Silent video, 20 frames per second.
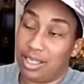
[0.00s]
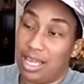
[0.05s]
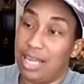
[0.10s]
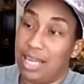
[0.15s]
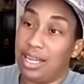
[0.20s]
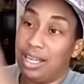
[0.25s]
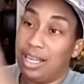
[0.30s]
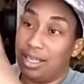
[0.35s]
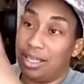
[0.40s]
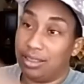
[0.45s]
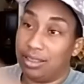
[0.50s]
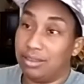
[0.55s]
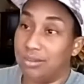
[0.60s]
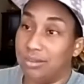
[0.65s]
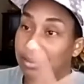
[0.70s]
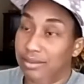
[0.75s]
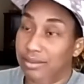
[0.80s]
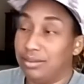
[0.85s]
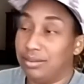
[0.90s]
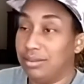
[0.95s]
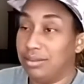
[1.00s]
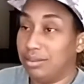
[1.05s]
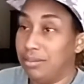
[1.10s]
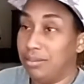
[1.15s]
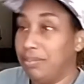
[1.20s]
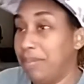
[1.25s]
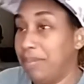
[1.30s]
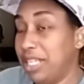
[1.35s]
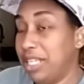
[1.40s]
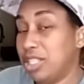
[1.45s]
and then
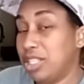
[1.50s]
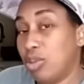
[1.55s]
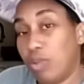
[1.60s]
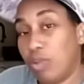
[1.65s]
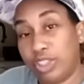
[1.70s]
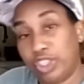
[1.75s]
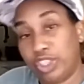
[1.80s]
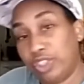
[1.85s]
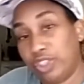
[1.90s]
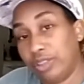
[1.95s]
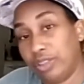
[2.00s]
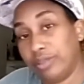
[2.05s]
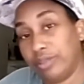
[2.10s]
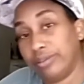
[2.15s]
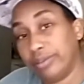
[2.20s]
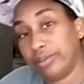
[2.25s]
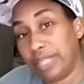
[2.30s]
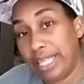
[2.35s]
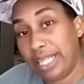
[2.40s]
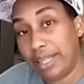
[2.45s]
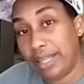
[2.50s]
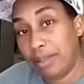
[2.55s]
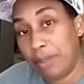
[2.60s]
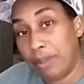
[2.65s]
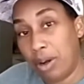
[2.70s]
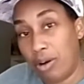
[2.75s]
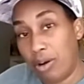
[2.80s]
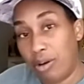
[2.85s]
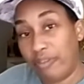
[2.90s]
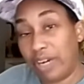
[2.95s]
be tortured in the
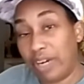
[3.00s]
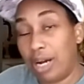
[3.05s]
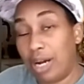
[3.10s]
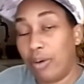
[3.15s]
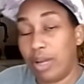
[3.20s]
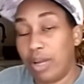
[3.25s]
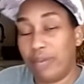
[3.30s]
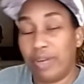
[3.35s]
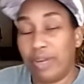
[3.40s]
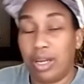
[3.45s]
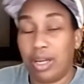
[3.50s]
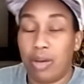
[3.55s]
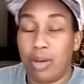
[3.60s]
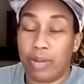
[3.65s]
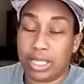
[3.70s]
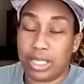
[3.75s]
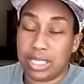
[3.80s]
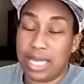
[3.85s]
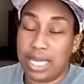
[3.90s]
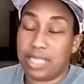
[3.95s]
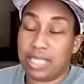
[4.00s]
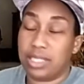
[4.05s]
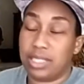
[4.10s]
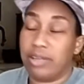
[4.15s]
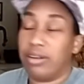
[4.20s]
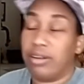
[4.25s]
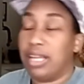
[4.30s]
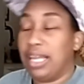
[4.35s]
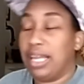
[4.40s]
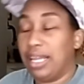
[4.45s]
mall for however long it takes
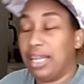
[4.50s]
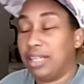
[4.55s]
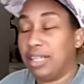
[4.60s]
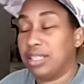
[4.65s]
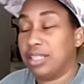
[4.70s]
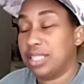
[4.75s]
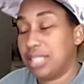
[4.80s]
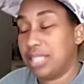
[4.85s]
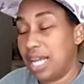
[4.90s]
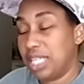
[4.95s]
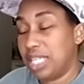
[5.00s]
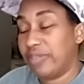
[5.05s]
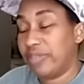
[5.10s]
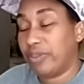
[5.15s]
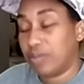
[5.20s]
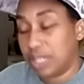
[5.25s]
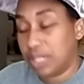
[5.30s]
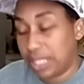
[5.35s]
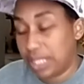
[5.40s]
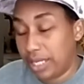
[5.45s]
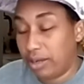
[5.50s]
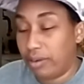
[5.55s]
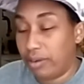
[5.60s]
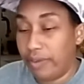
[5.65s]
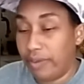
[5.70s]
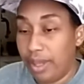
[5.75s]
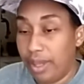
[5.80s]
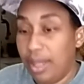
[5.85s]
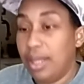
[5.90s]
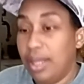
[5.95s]
her indecisive
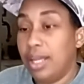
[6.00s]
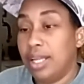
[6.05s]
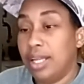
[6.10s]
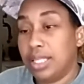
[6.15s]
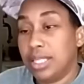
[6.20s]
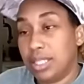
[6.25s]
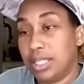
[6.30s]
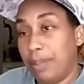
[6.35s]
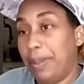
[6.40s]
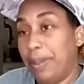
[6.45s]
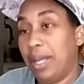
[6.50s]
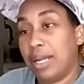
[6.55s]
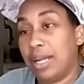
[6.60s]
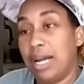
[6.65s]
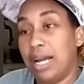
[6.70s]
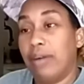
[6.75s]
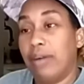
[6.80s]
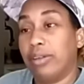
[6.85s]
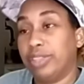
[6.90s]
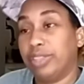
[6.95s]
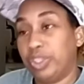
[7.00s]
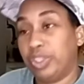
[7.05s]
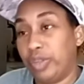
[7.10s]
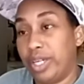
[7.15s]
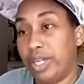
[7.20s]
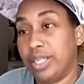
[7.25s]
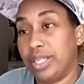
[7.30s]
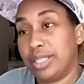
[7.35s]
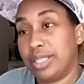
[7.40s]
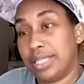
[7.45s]
self to pick out a
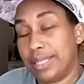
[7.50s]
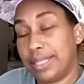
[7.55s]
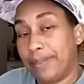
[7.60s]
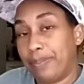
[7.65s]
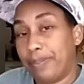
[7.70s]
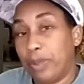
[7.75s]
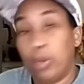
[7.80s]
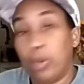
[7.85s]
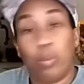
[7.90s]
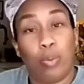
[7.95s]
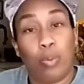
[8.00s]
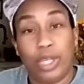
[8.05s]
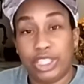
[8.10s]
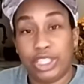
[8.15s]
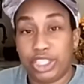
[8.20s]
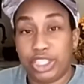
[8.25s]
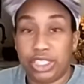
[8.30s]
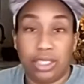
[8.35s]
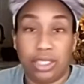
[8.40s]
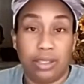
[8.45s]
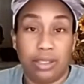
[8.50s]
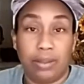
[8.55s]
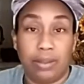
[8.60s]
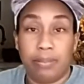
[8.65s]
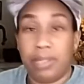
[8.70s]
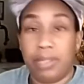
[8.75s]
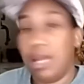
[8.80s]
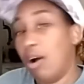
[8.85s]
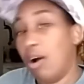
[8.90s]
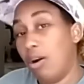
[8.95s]
dress. Wish
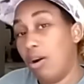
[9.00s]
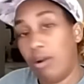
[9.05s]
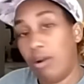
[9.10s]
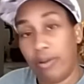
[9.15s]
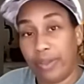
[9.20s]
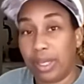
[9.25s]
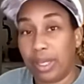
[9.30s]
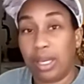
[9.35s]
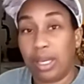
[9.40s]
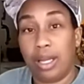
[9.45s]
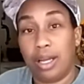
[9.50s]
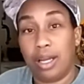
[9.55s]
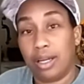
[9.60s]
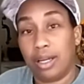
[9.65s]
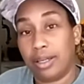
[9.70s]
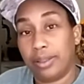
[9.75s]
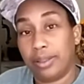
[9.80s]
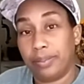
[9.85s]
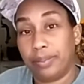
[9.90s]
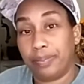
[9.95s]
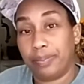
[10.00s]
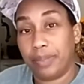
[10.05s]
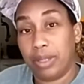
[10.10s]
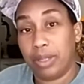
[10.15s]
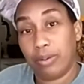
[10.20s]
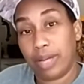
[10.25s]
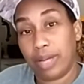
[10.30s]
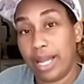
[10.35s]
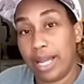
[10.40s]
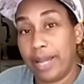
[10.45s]
me all the luck.
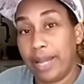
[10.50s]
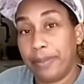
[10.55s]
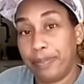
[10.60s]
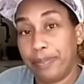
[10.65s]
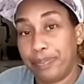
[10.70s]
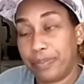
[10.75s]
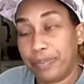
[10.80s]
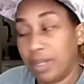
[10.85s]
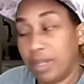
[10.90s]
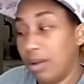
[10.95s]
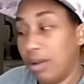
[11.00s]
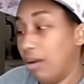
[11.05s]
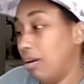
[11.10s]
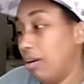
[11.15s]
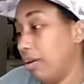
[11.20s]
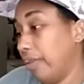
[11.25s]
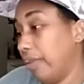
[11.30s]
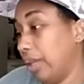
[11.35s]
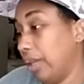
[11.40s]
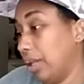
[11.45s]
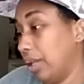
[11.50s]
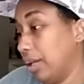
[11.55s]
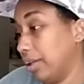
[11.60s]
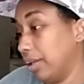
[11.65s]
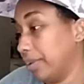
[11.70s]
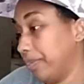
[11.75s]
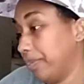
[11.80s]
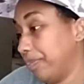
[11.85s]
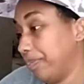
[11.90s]
Okay? All the love.